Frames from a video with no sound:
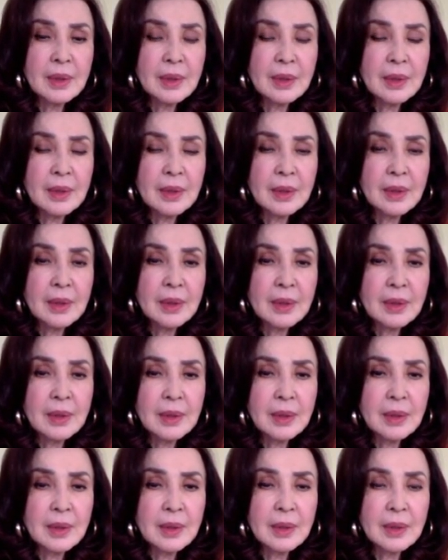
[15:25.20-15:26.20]

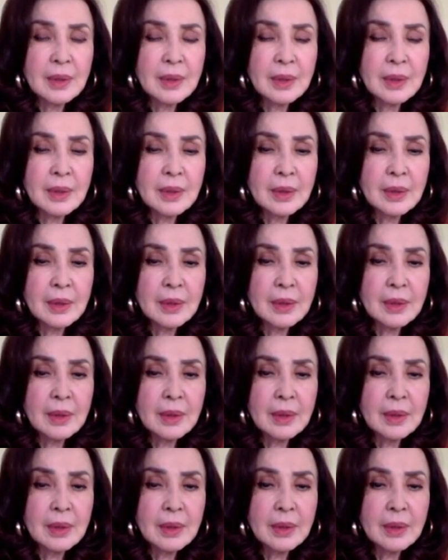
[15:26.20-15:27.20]

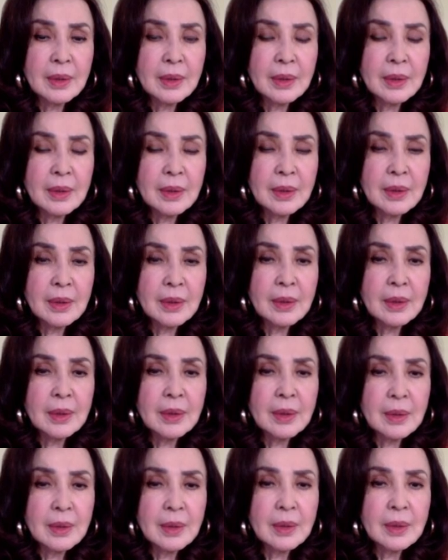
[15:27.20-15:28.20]

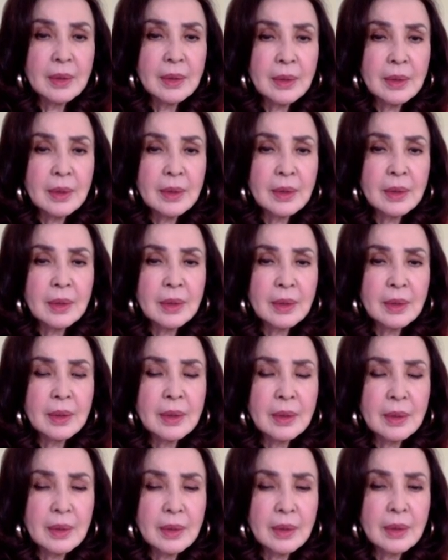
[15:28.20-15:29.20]

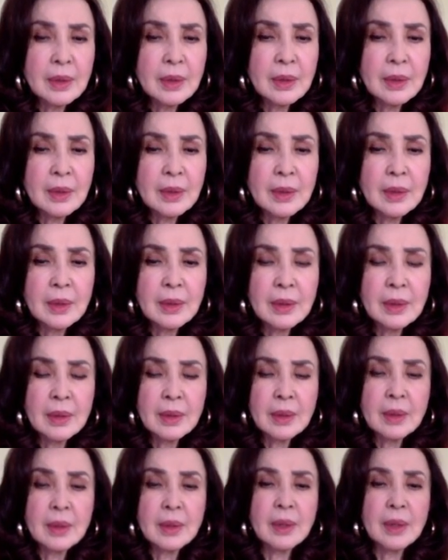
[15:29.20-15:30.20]

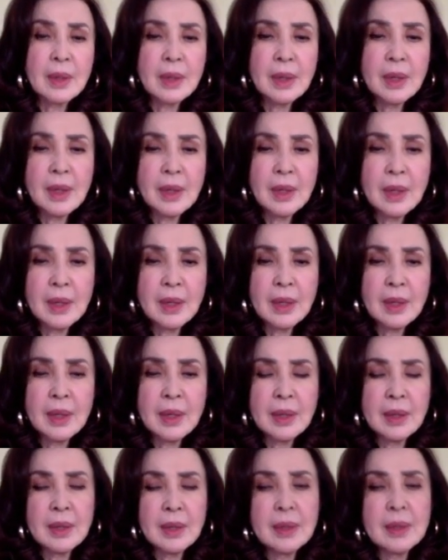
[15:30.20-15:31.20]

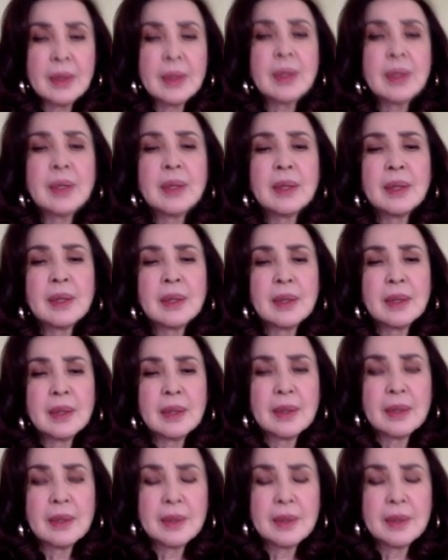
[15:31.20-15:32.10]
This person isn't speaking.